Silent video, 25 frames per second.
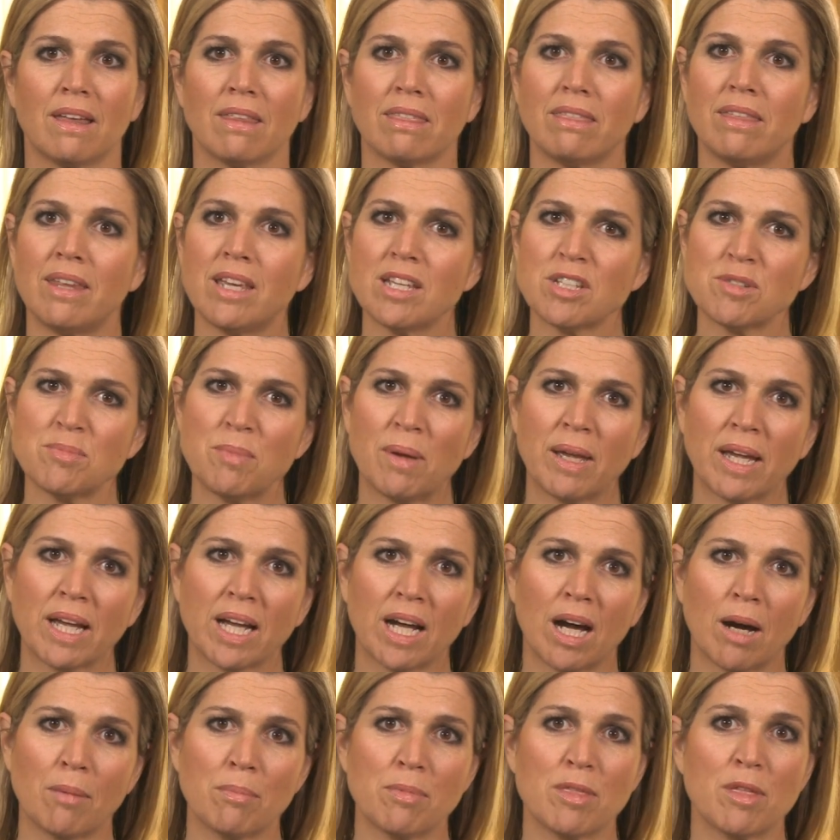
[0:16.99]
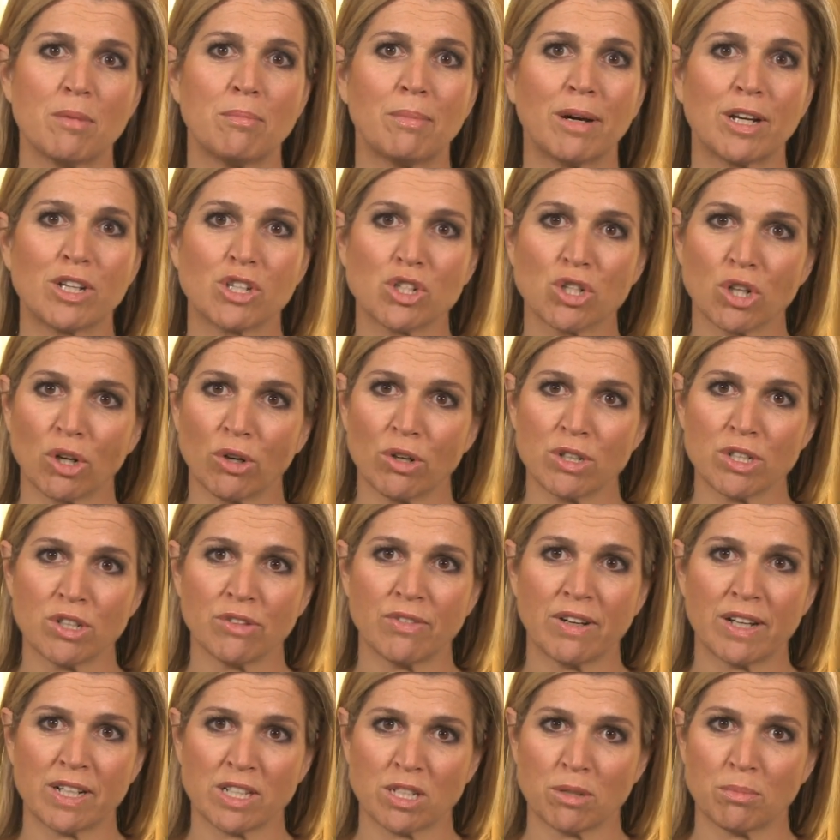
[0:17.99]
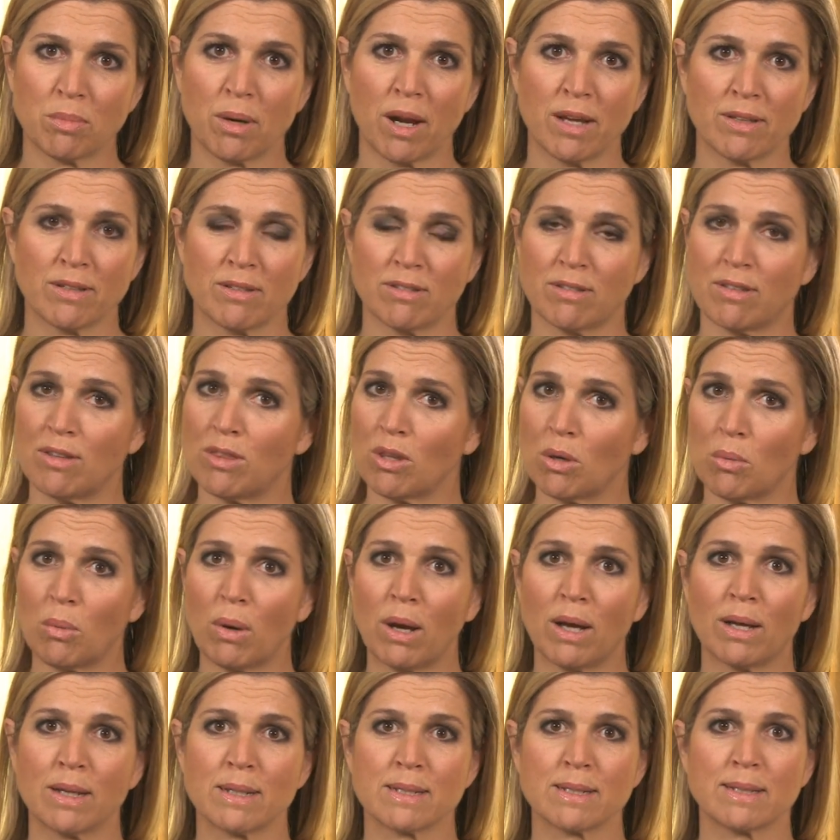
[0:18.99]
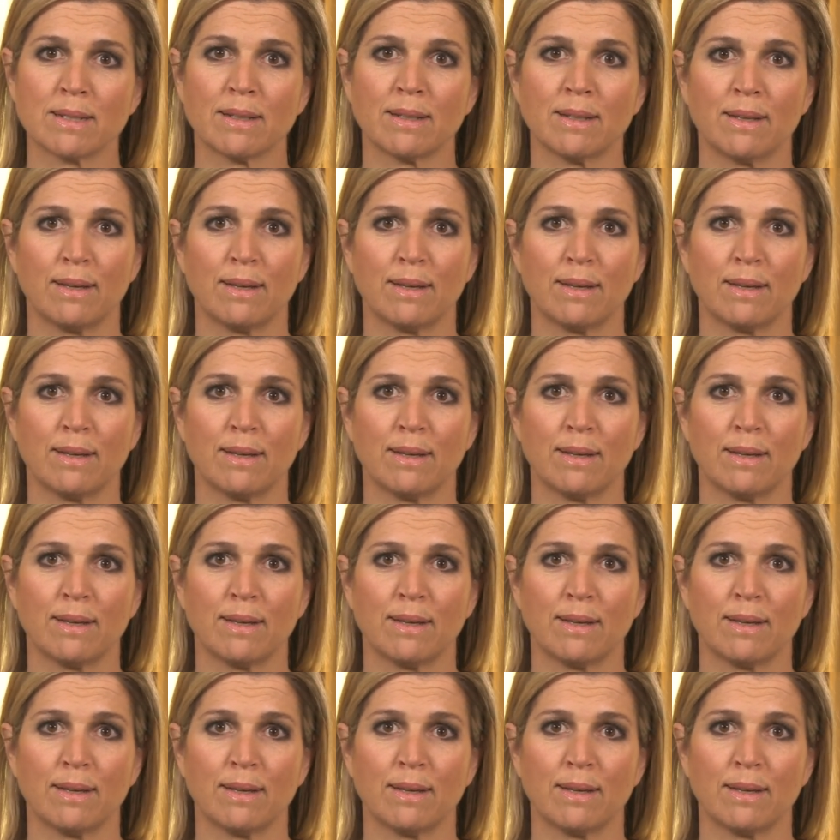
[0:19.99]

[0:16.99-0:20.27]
These make up the majority of enterprises in the world.